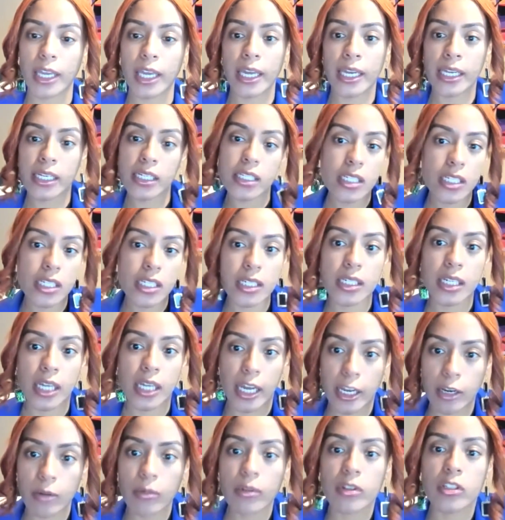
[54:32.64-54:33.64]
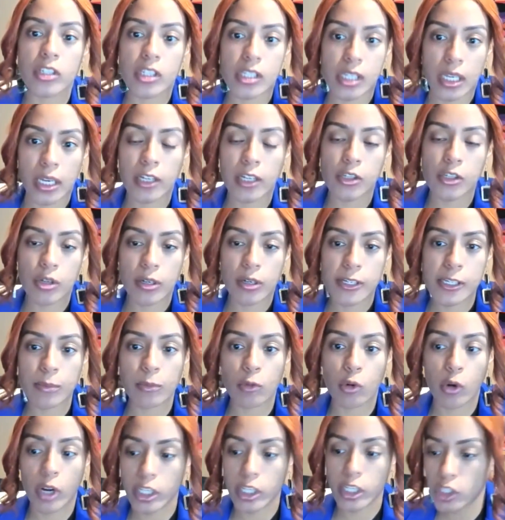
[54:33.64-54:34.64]
end today with just answering
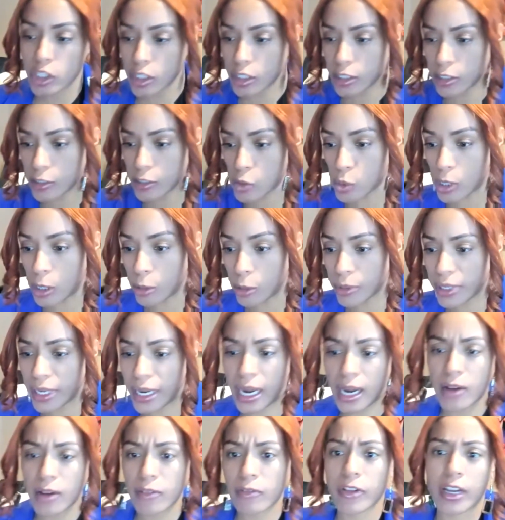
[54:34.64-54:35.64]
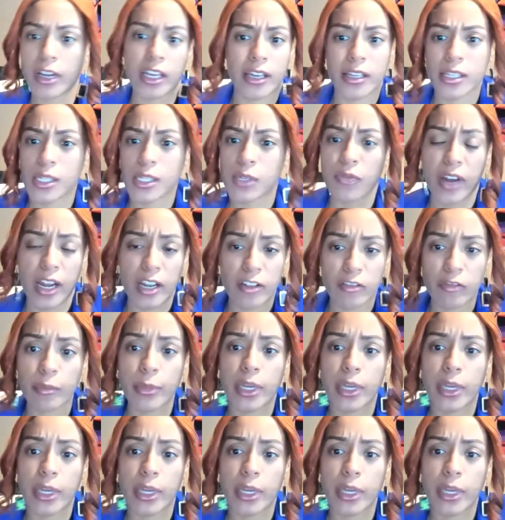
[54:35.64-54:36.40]
some questions while we have, I guess, 5